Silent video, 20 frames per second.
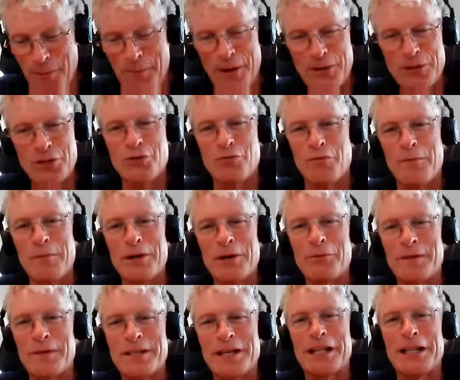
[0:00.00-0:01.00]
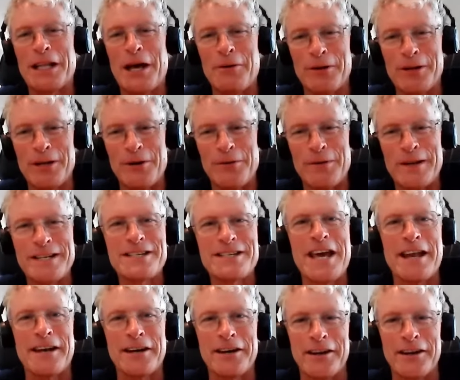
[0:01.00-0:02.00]
about swimming with Claudio in
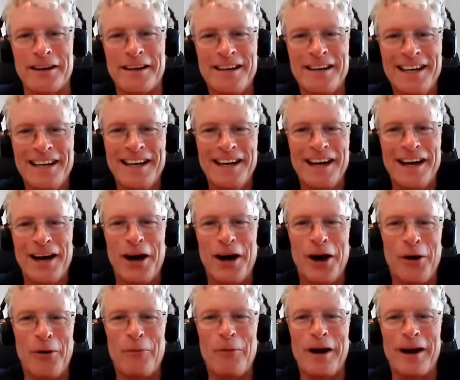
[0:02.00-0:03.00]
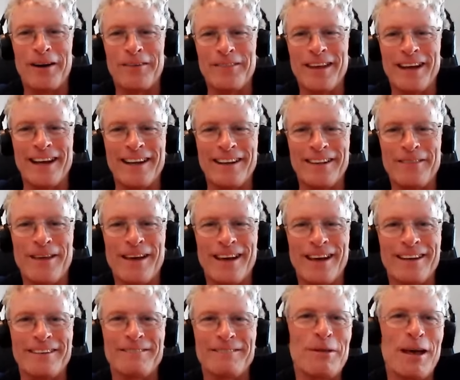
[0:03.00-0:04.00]
Canada, where
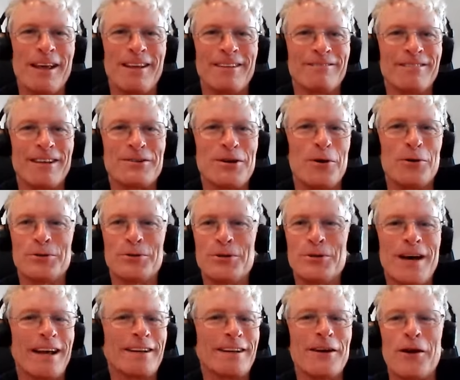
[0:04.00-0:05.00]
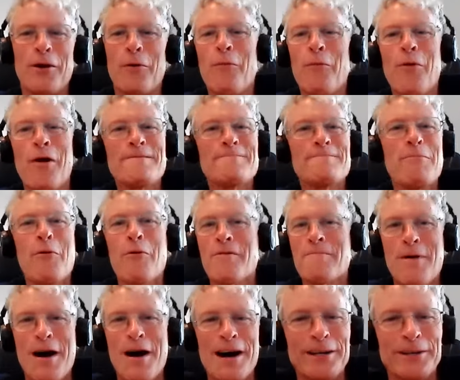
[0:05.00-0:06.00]
they told you had kind of one more
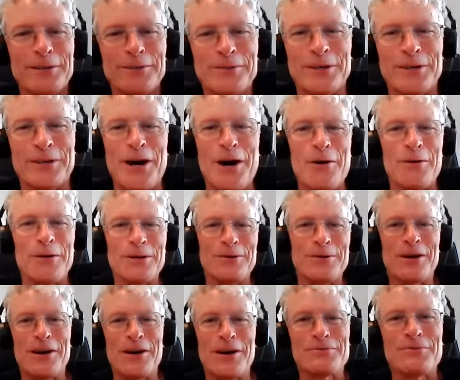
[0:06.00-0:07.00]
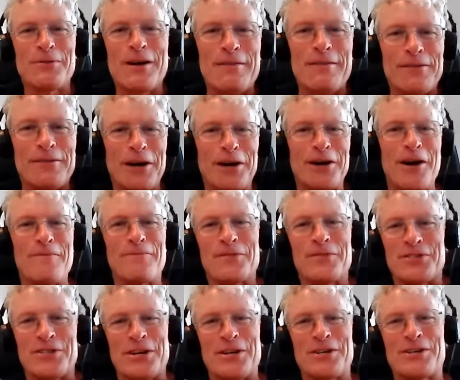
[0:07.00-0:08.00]
mile to go and you guys were having a
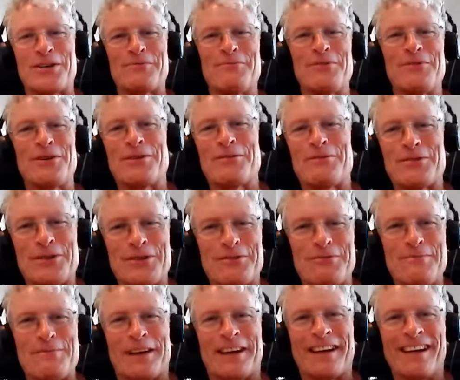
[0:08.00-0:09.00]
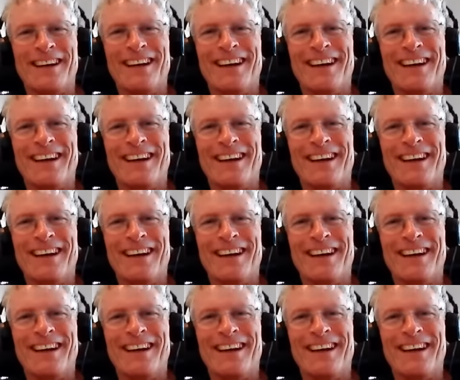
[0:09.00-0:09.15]
conversation while you were swimming.